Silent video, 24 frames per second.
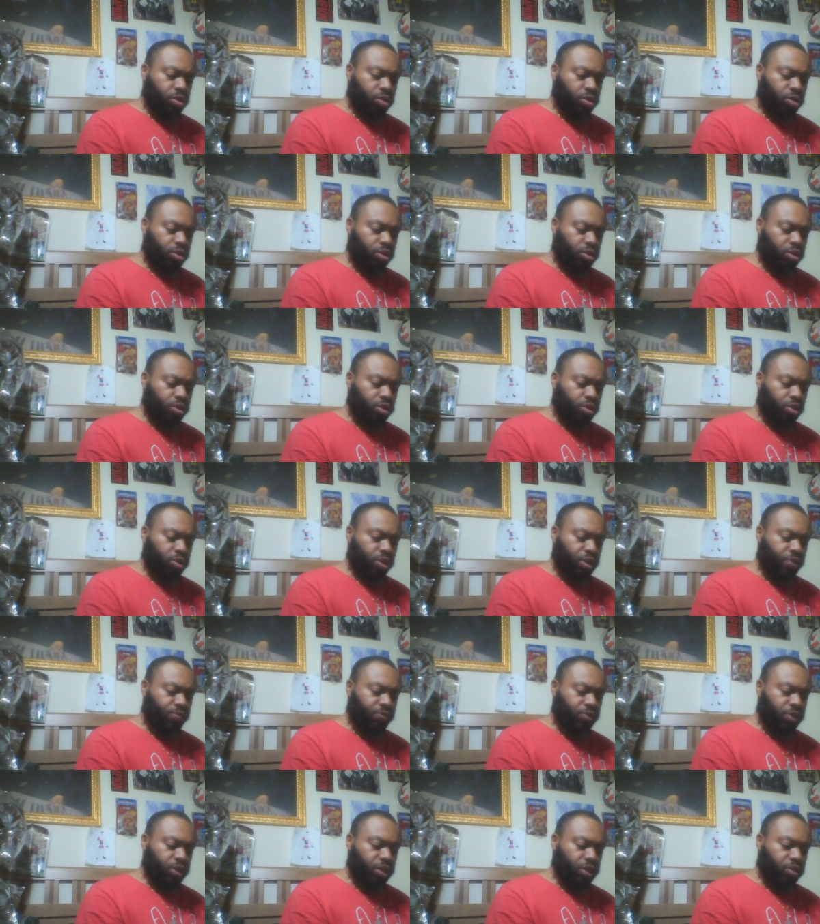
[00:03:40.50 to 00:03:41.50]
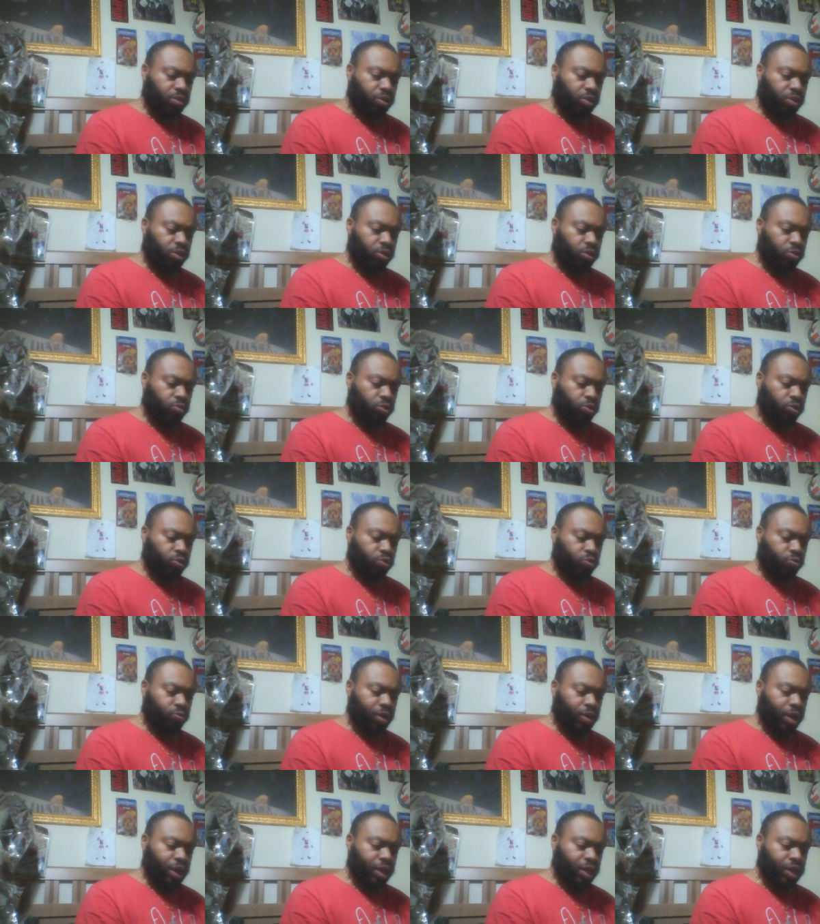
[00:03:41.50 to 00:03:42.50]
Because evidently YouTube
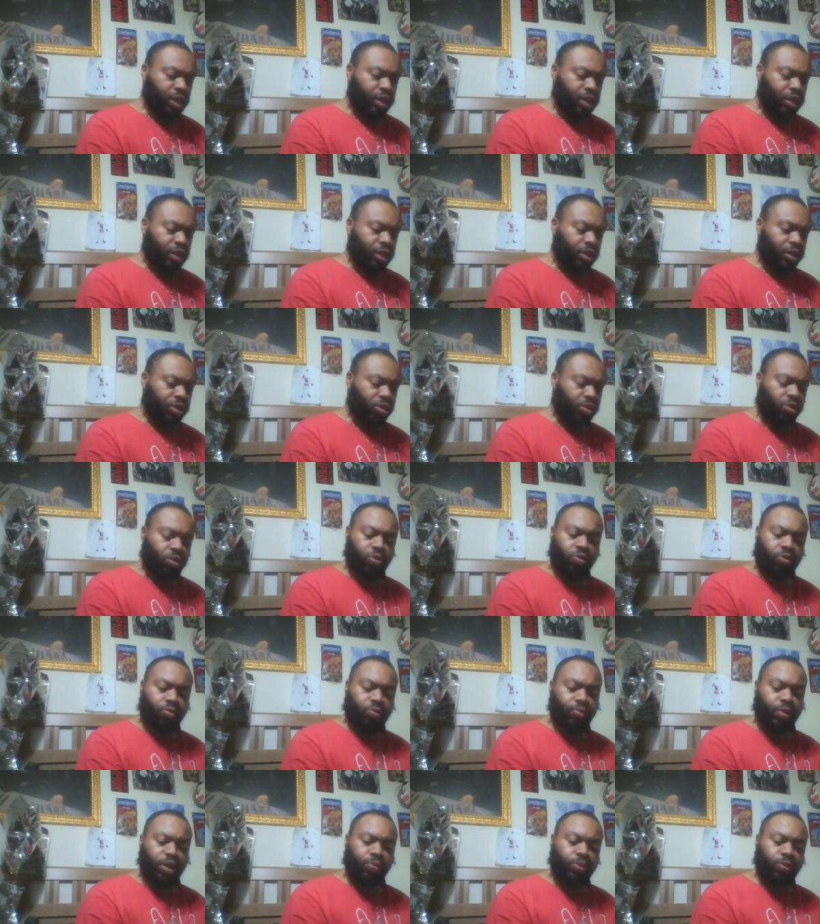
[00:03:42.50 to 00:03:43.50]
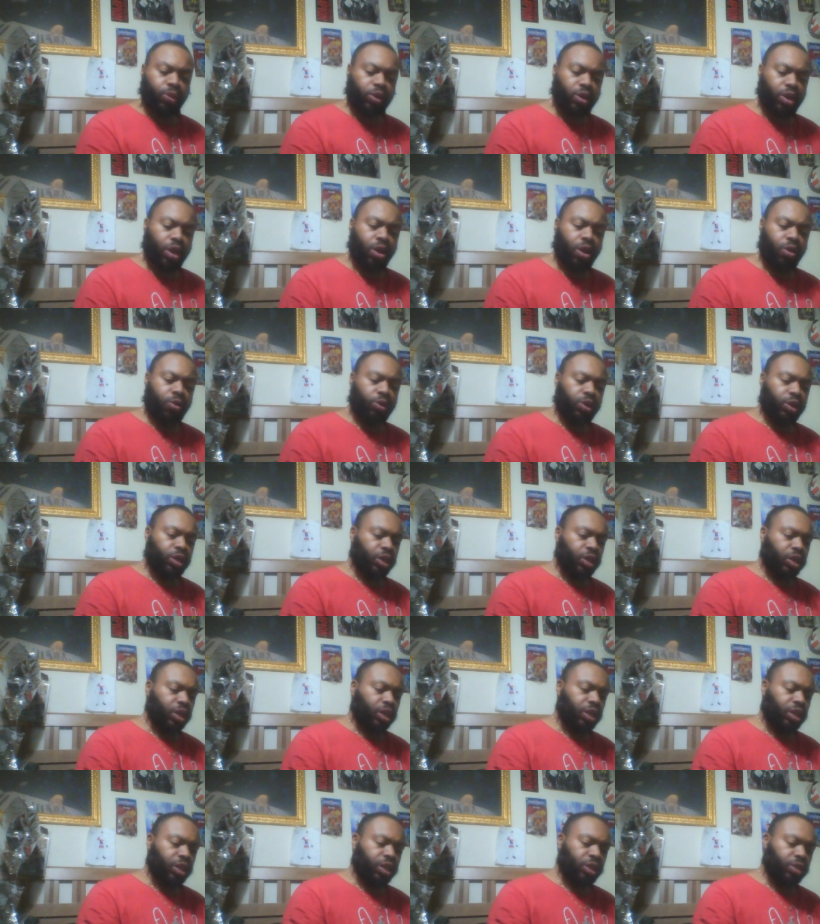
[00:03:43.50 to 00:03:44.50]
not getting it, so maybe y'all can
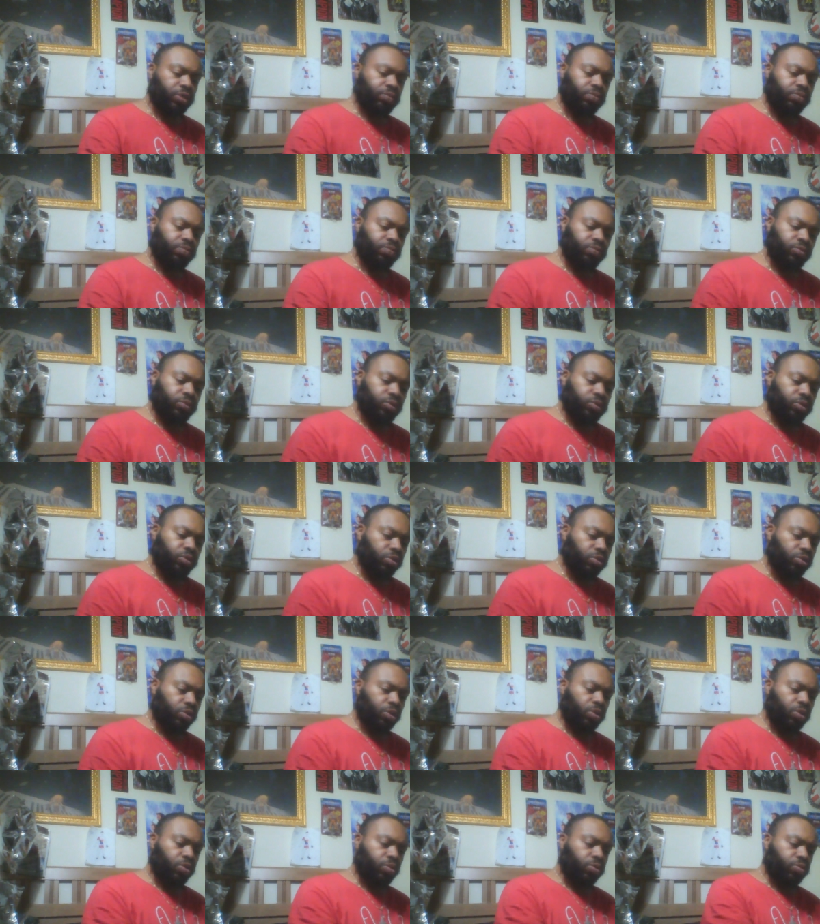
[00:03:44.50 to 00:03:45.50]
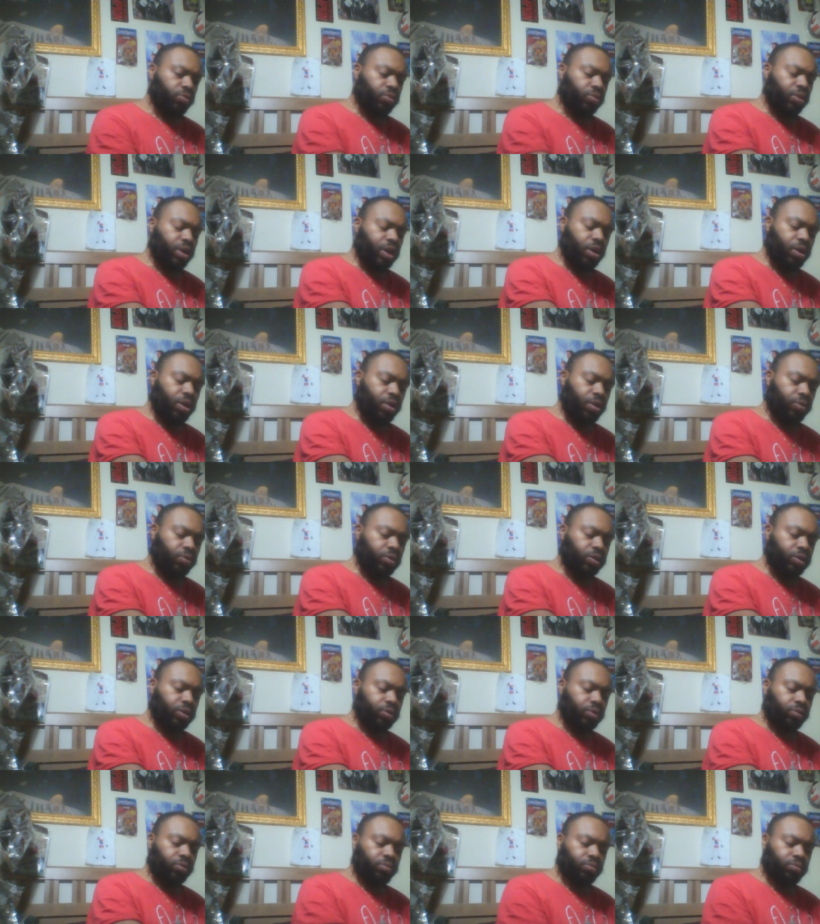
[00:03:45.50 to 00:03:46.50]
get it. So I don't
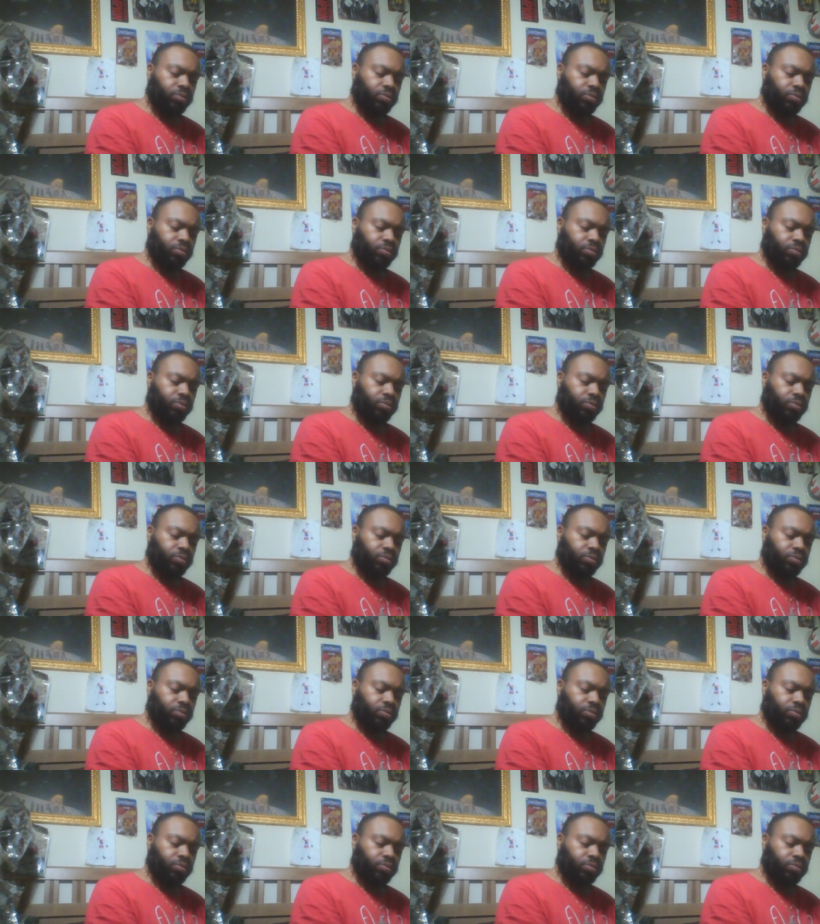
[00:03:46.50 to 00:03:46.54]
know.